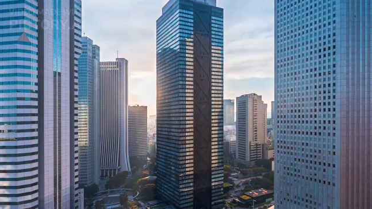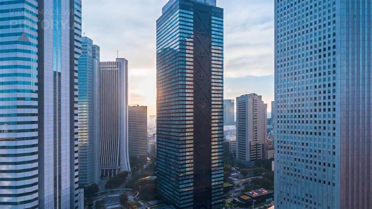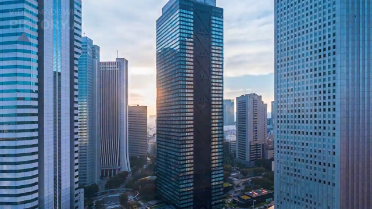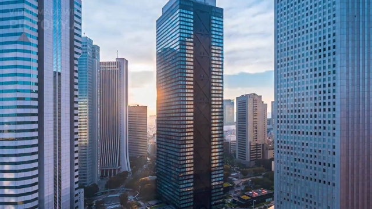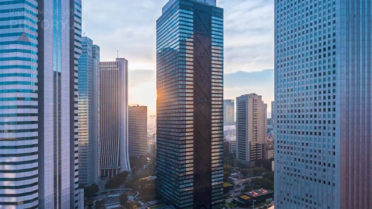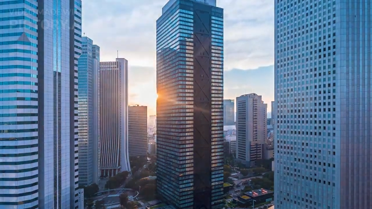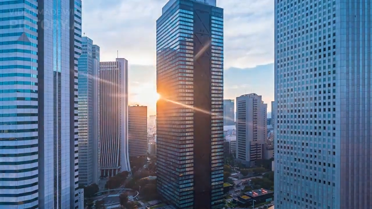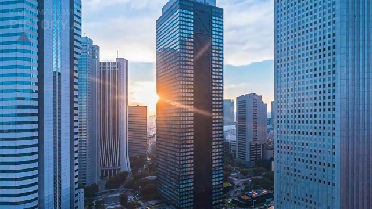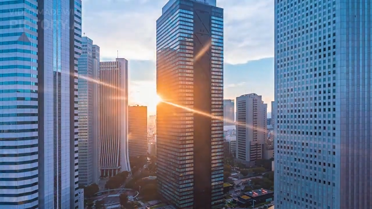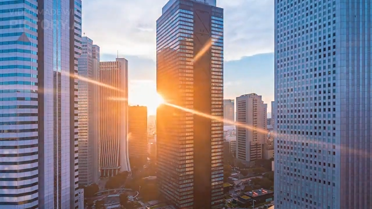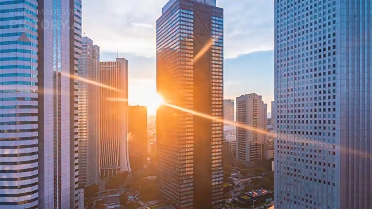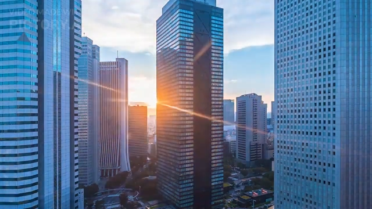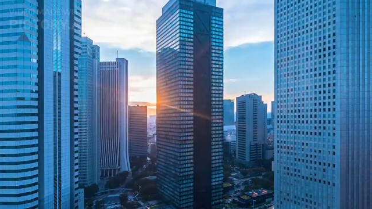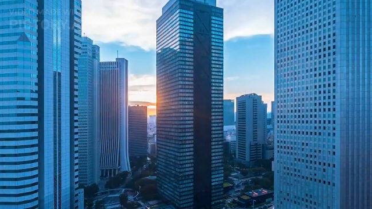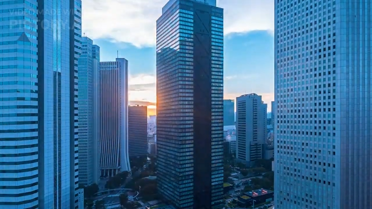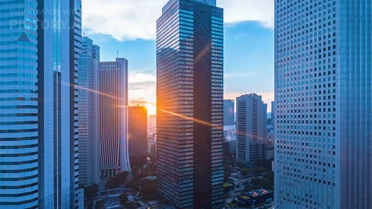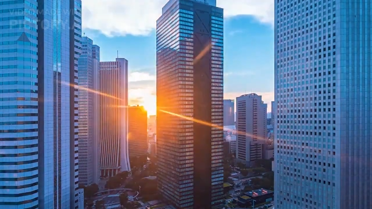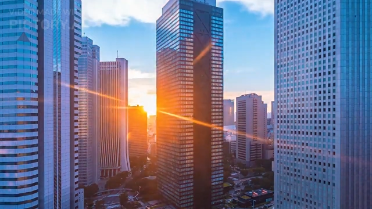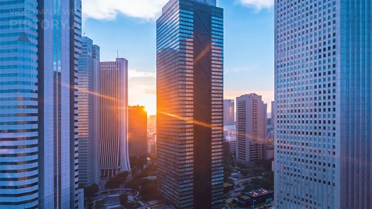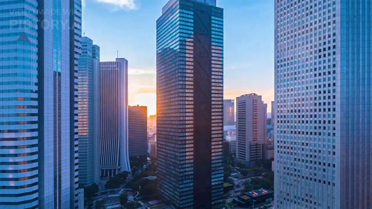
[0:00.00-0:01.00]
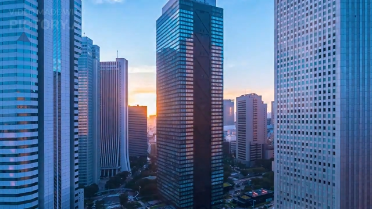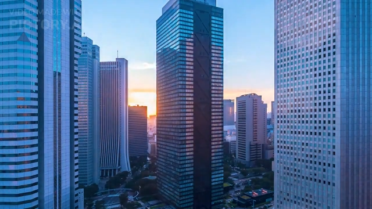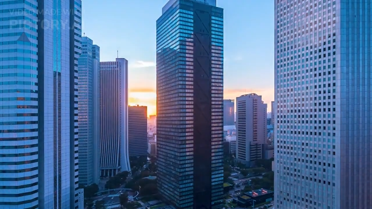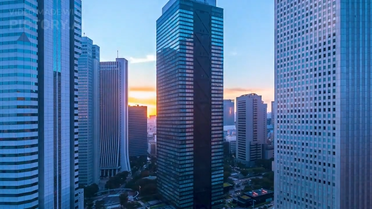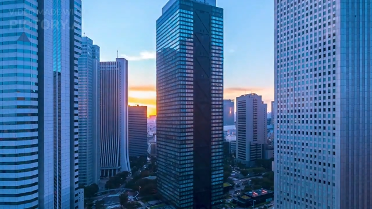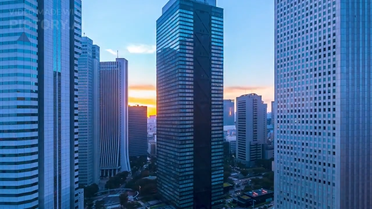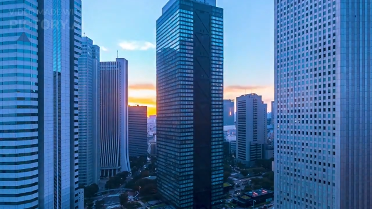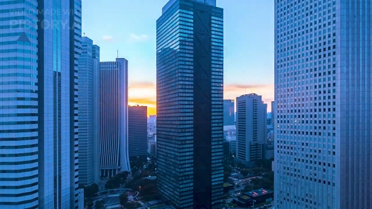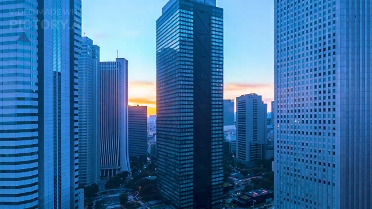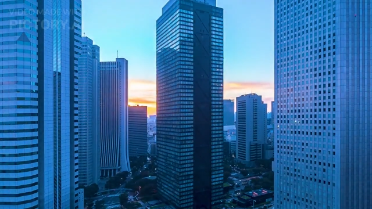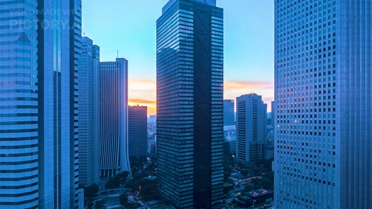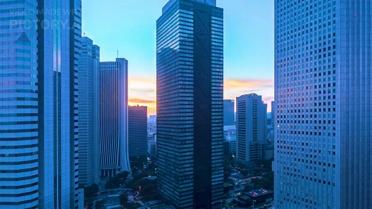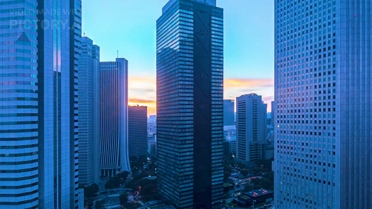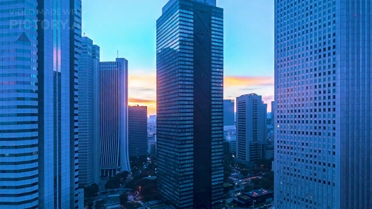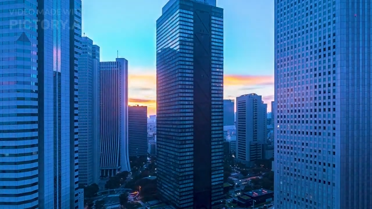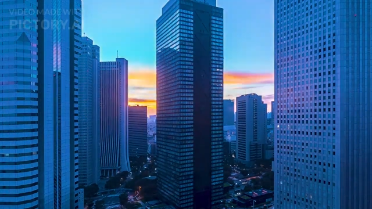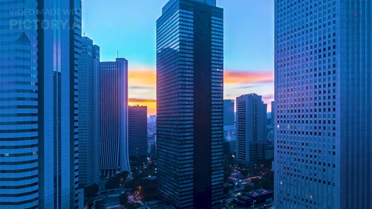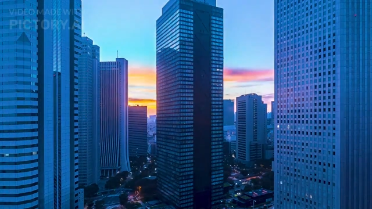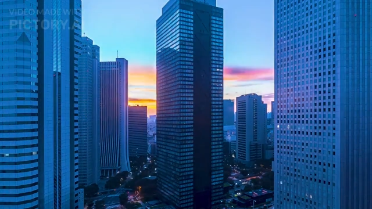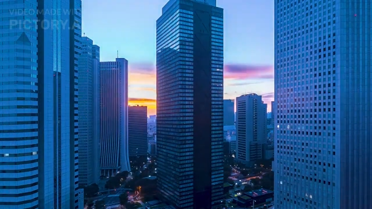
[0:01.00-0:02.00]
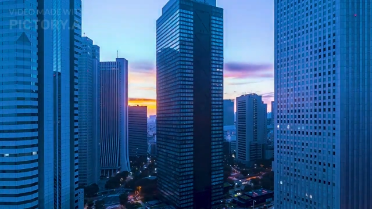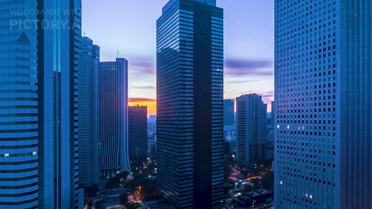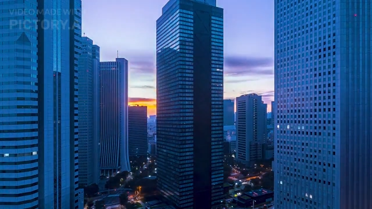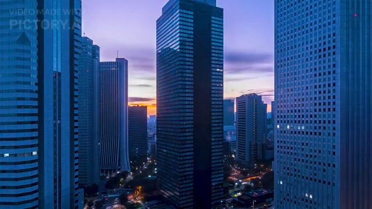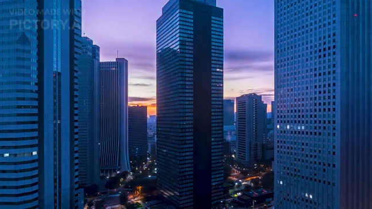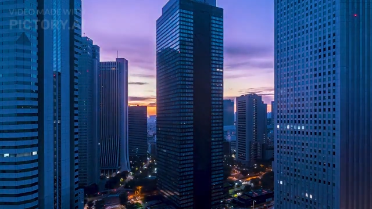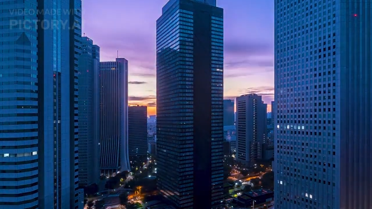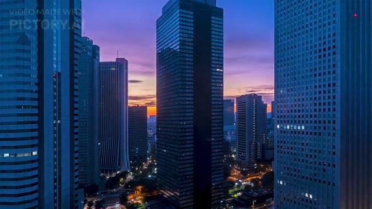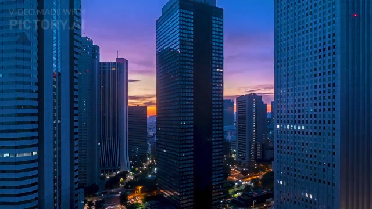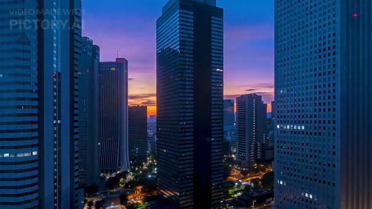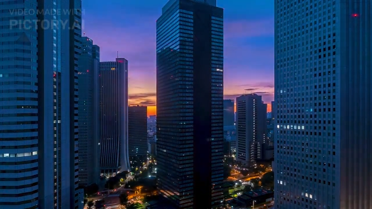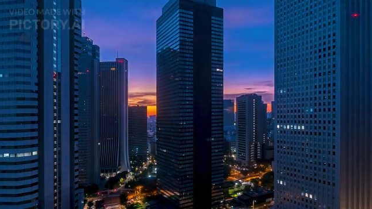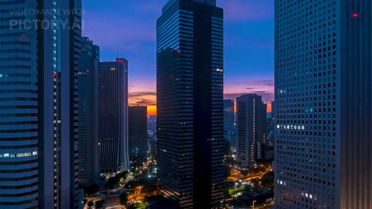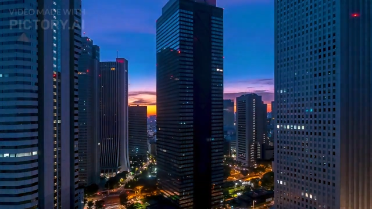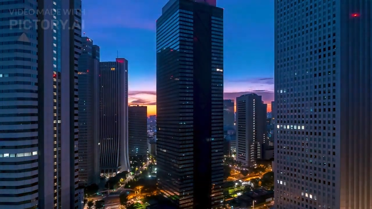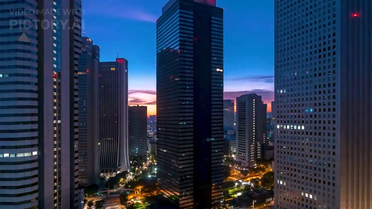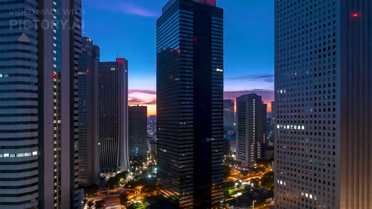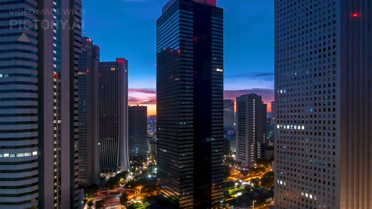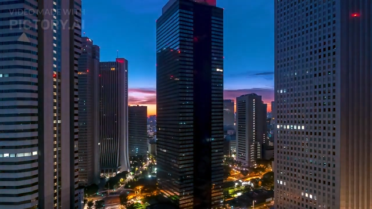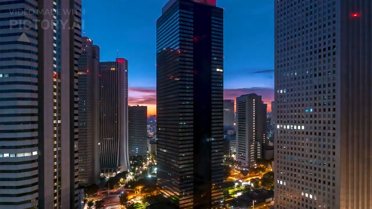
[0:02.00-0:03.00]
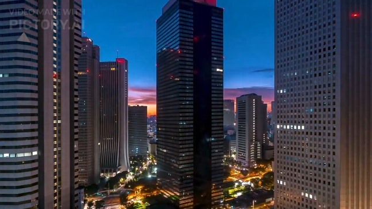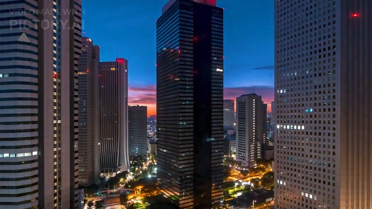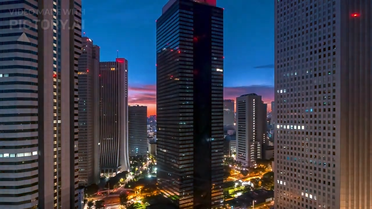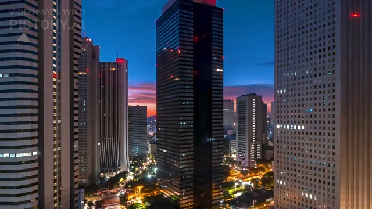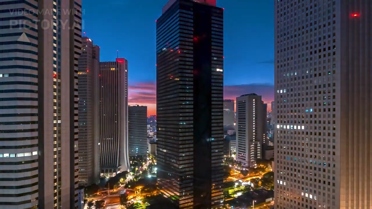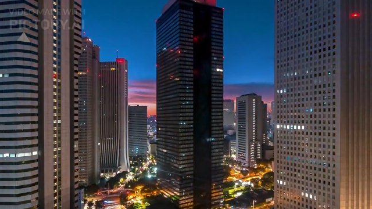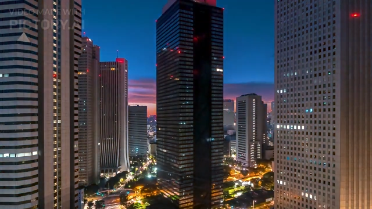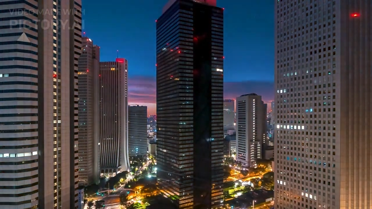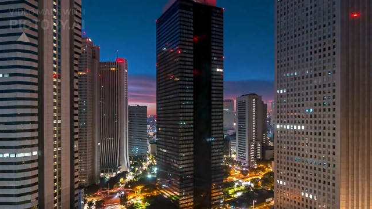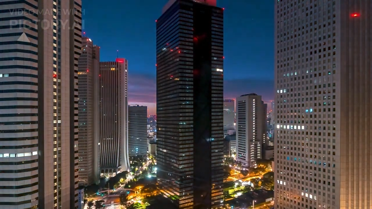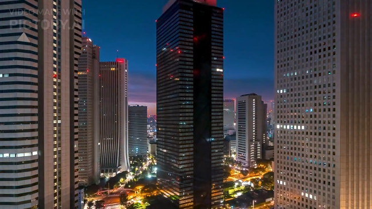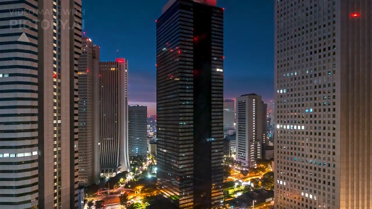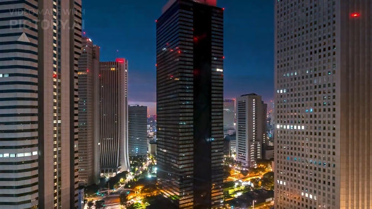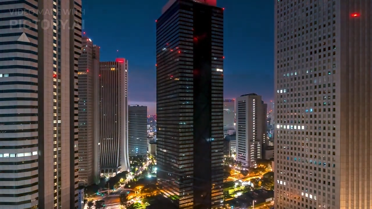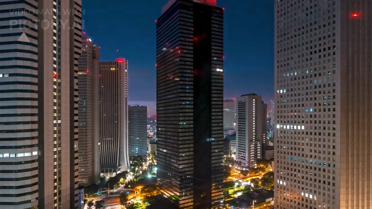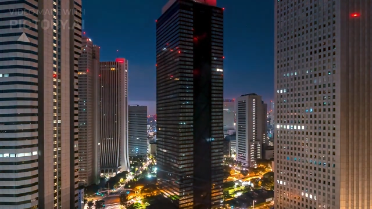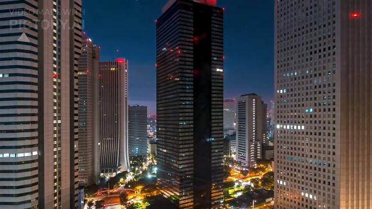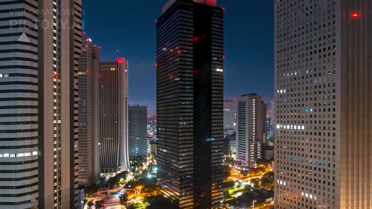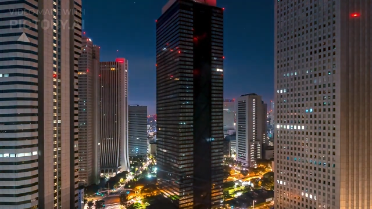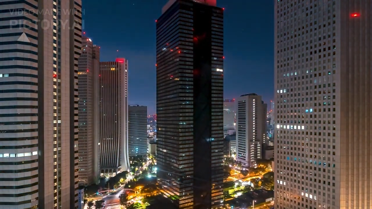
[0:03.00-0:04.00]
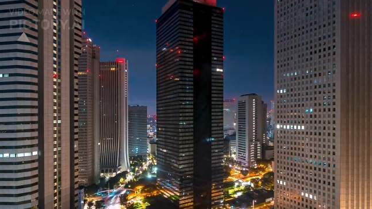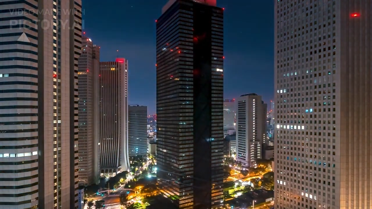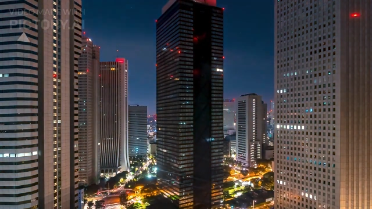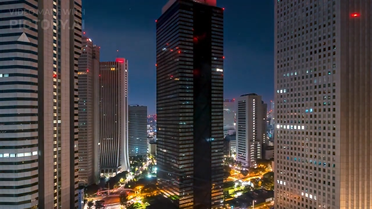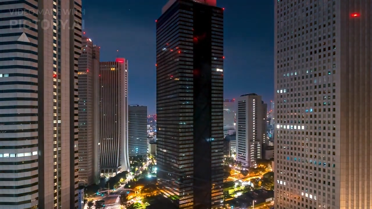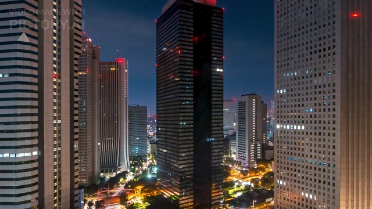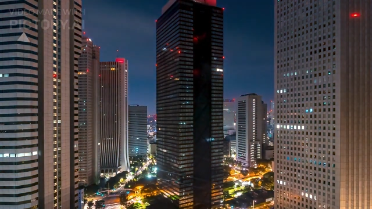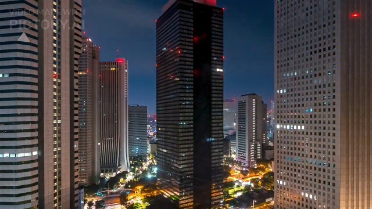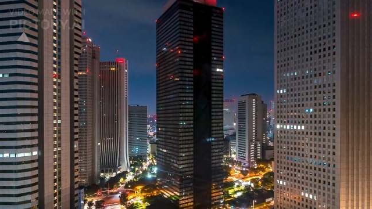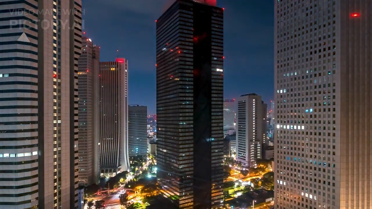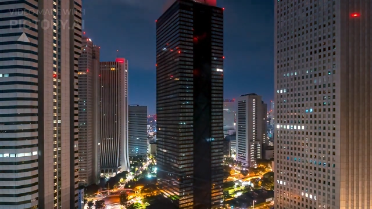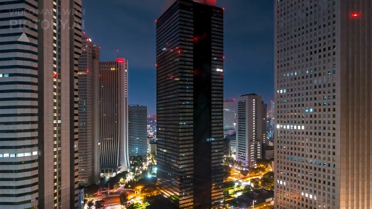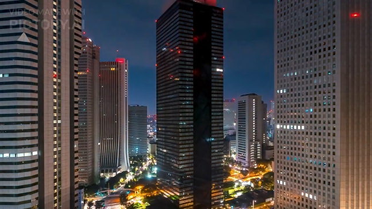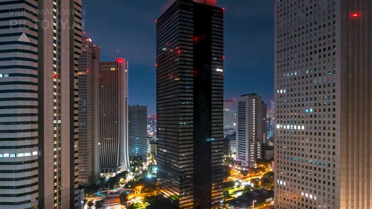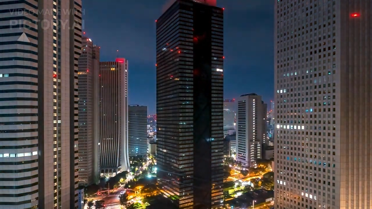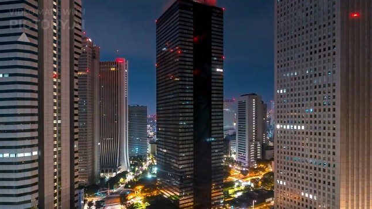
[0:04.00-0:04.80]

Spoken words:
No face is visible, so there are no lips to read.